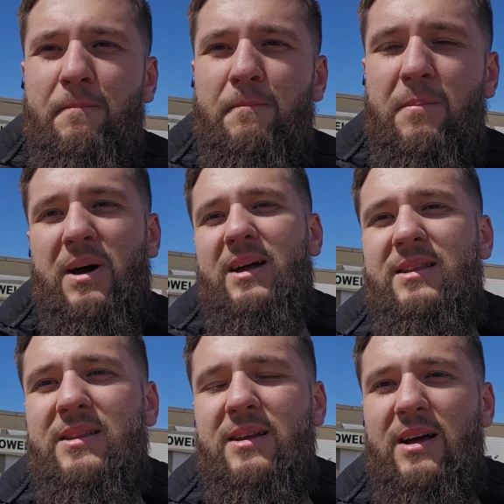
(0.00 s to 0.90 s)
But
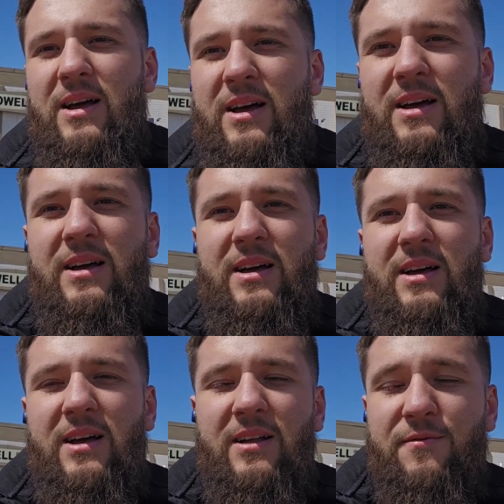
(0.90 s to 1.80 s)

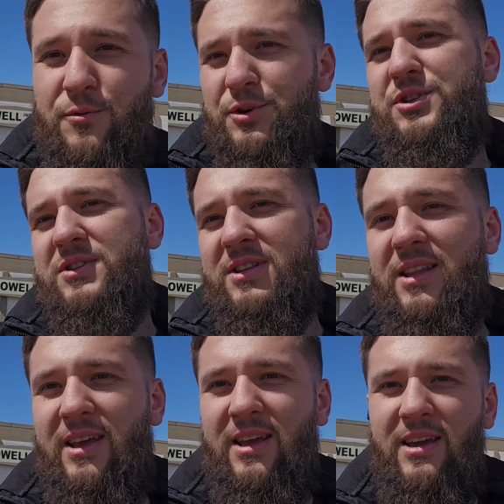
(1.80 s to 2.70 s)

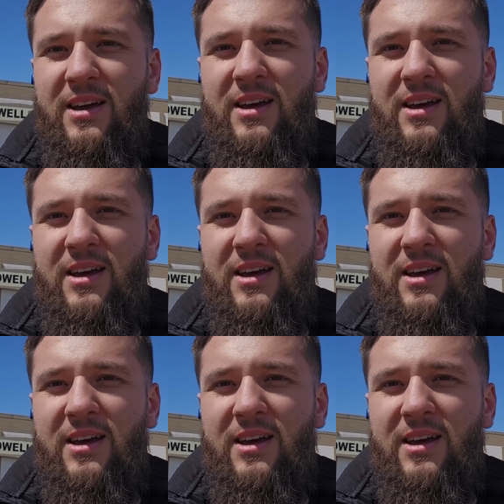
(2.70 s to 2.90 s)
unfortunately,